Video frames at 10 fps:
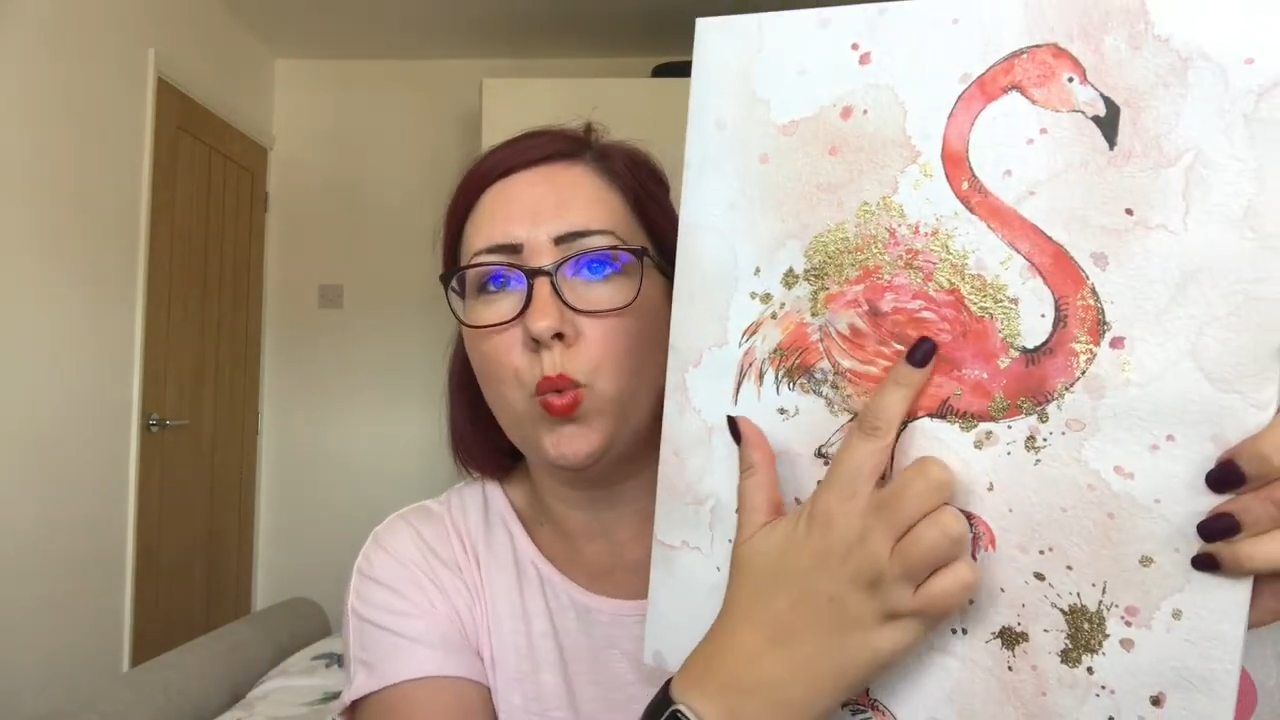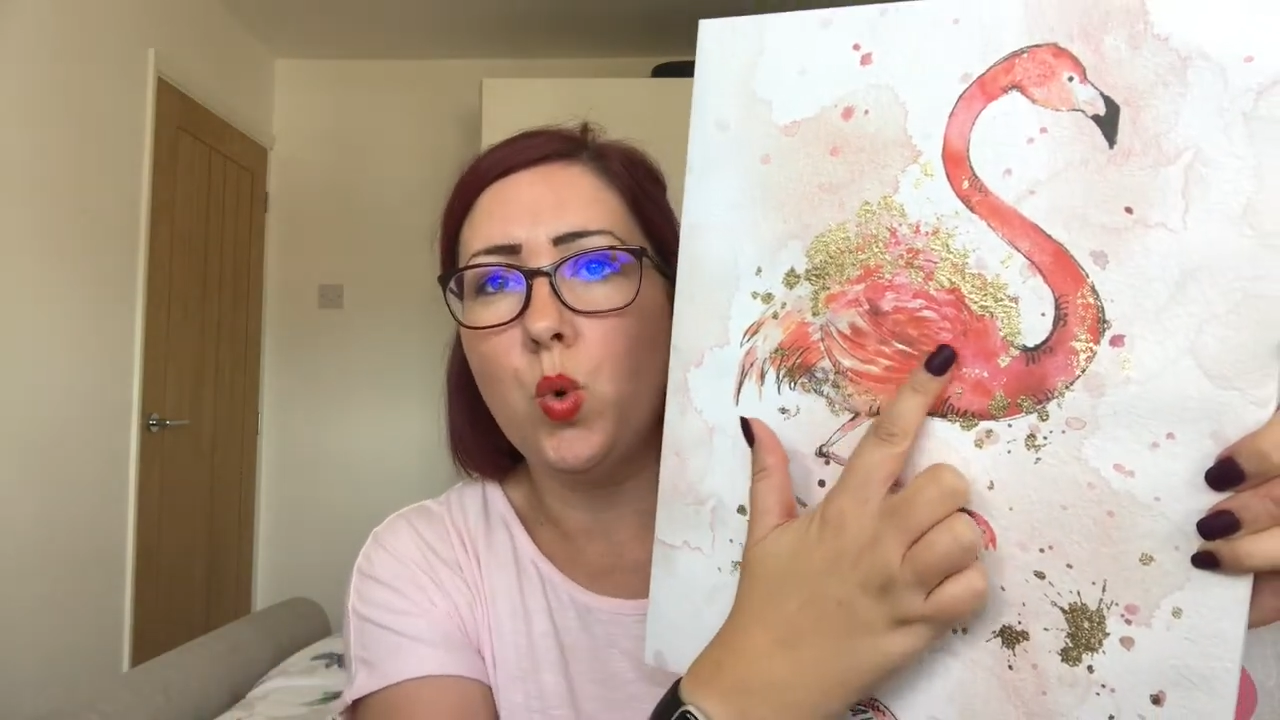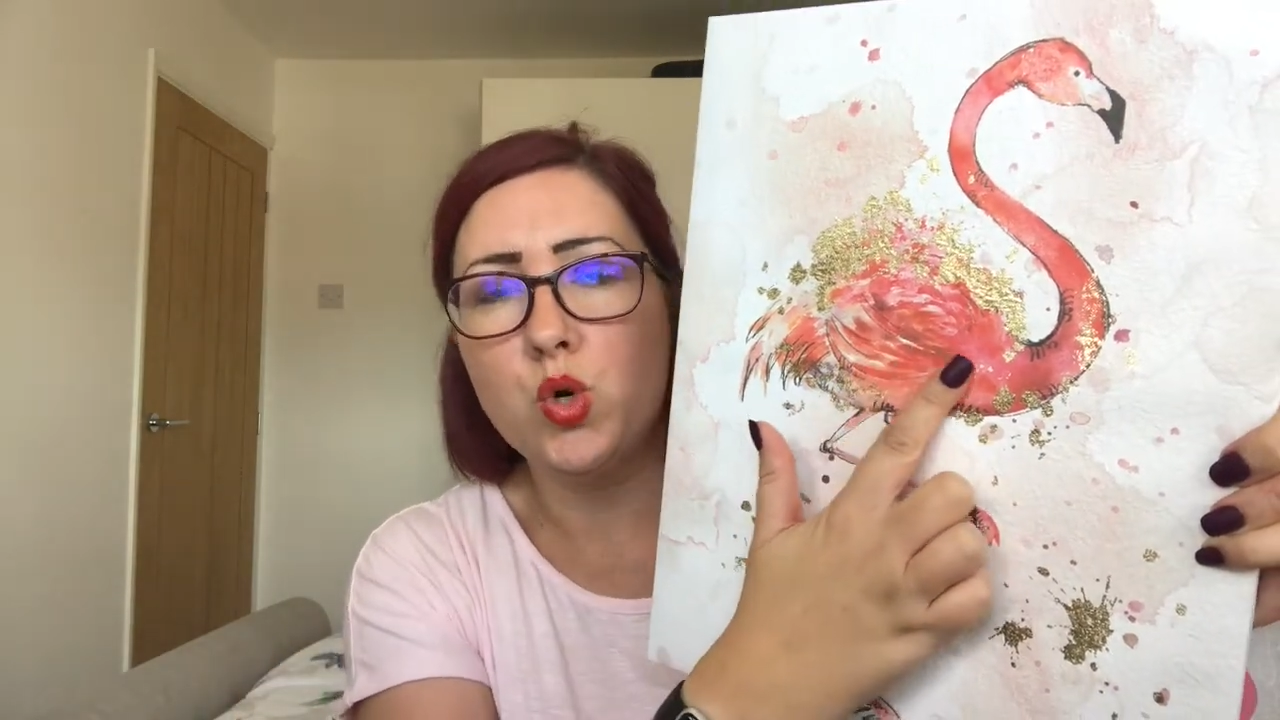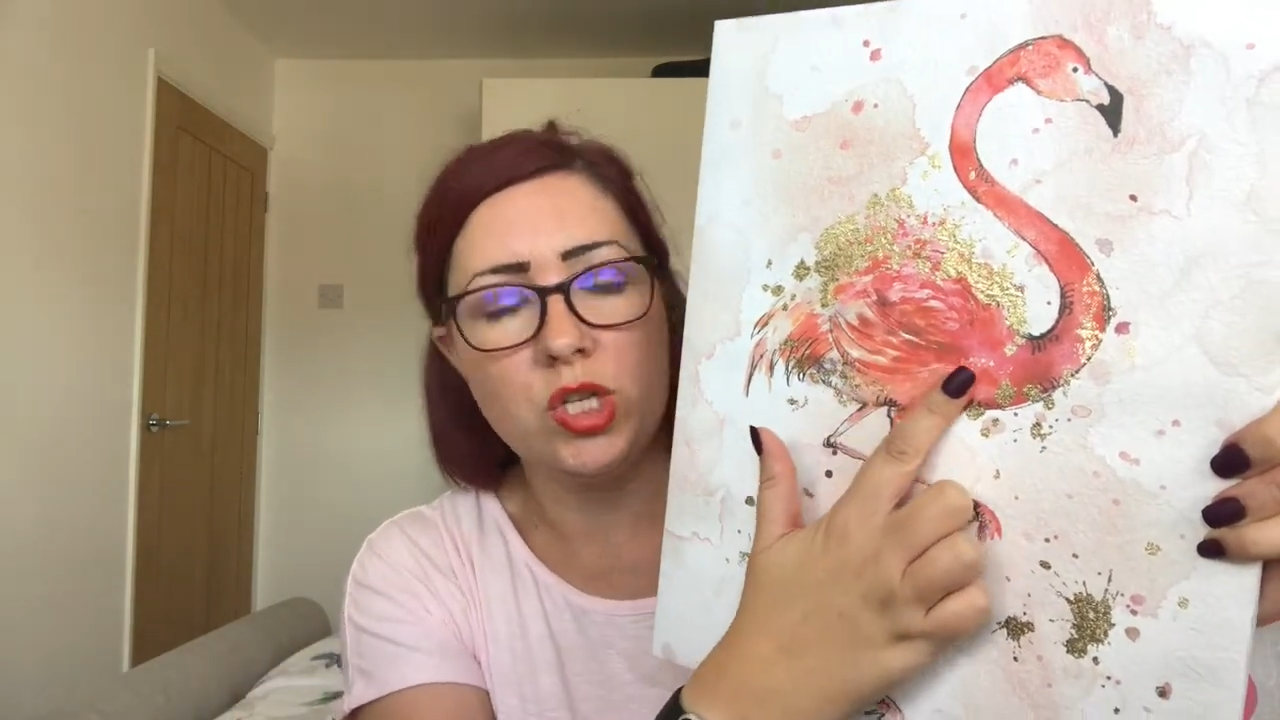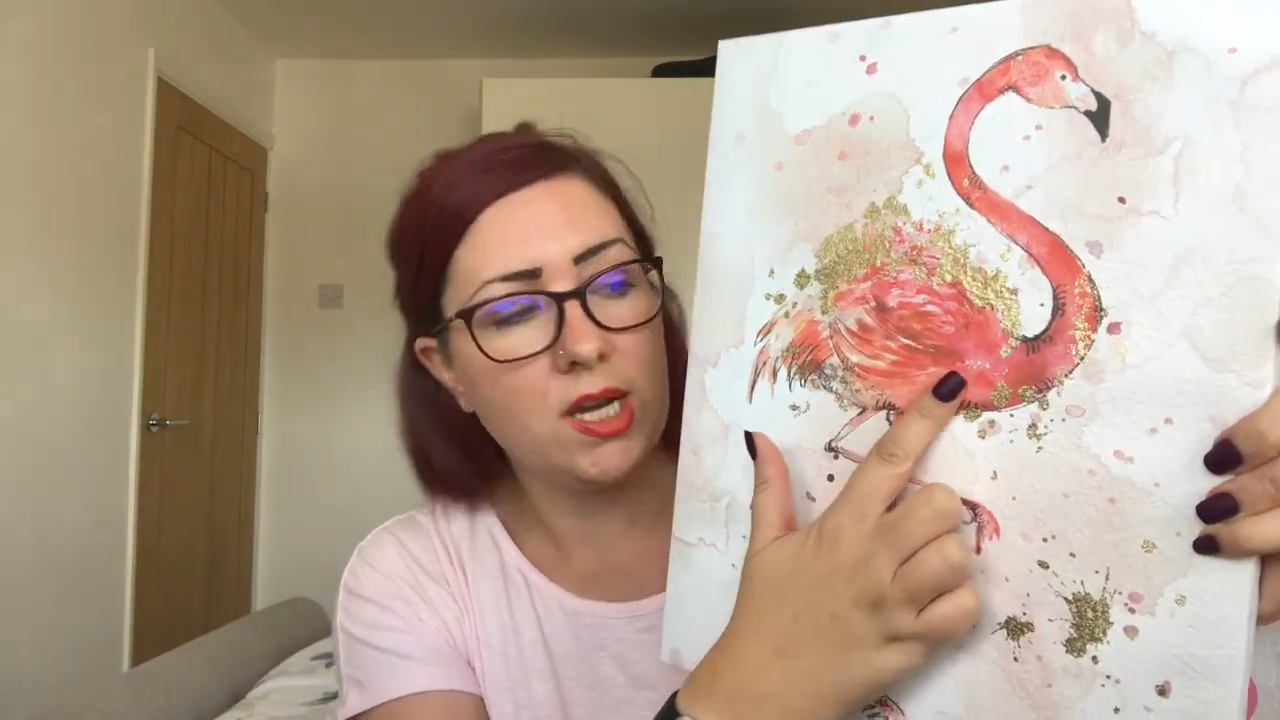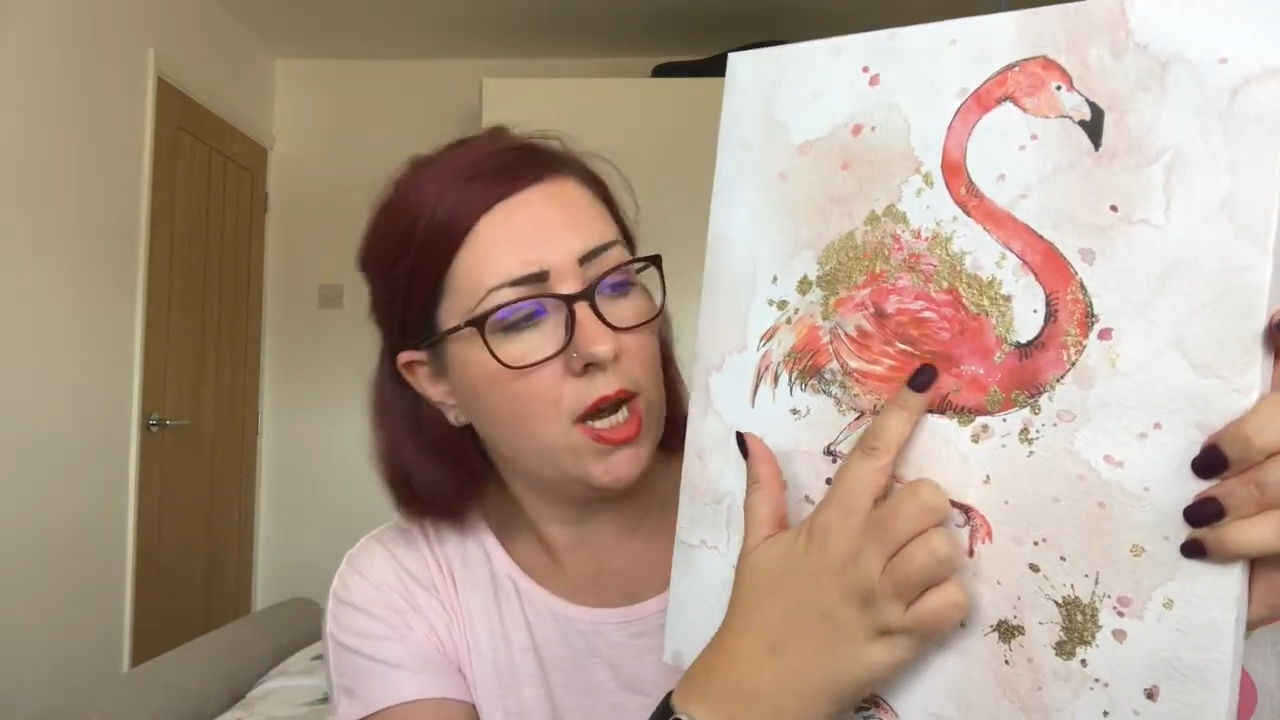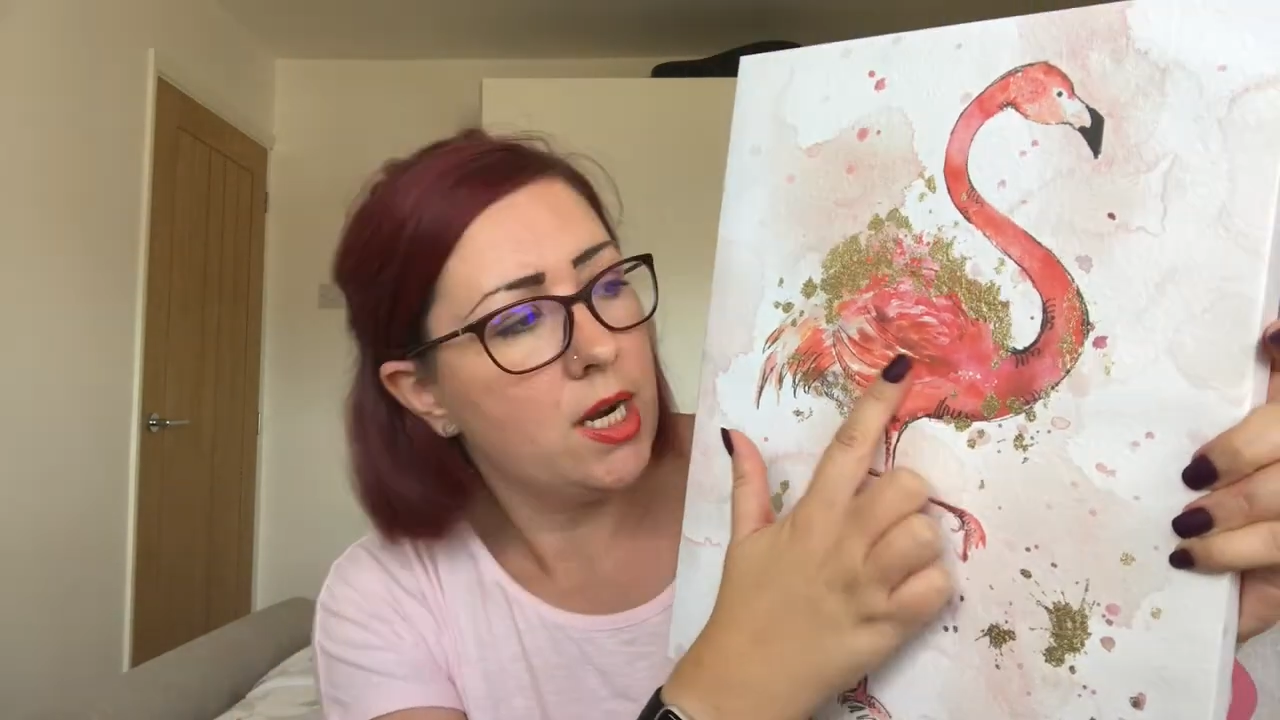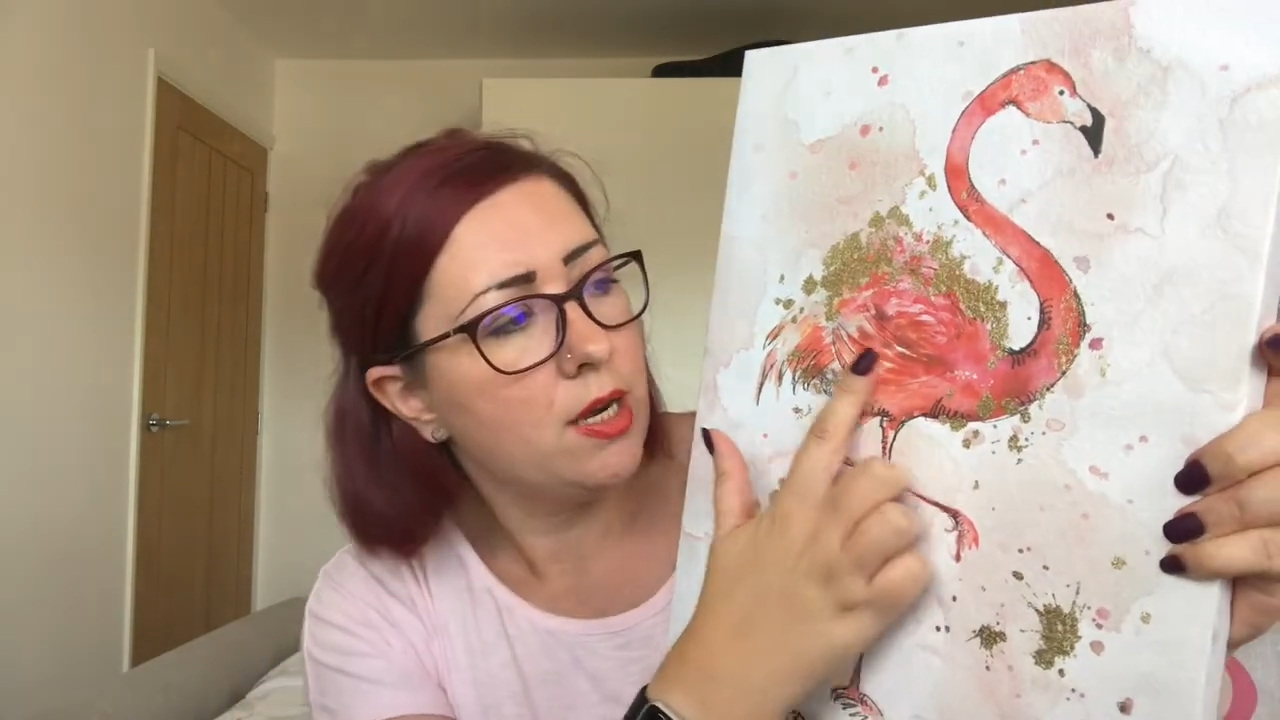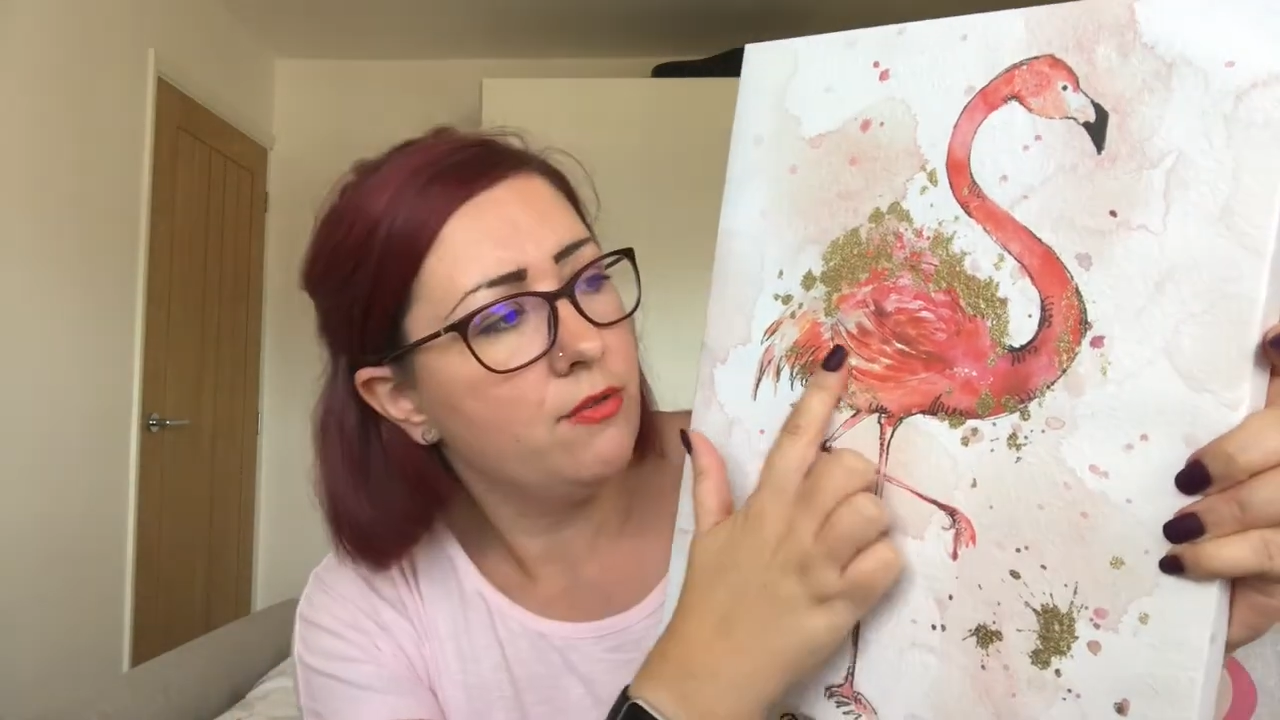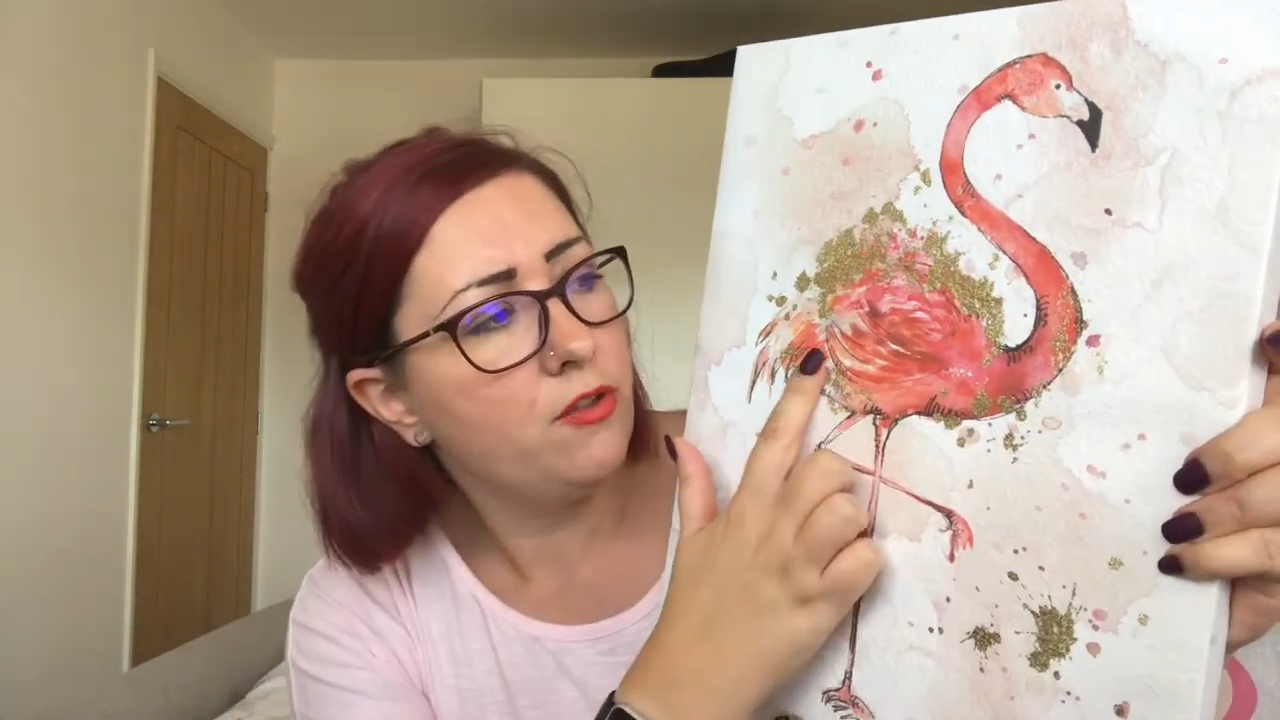a watercolour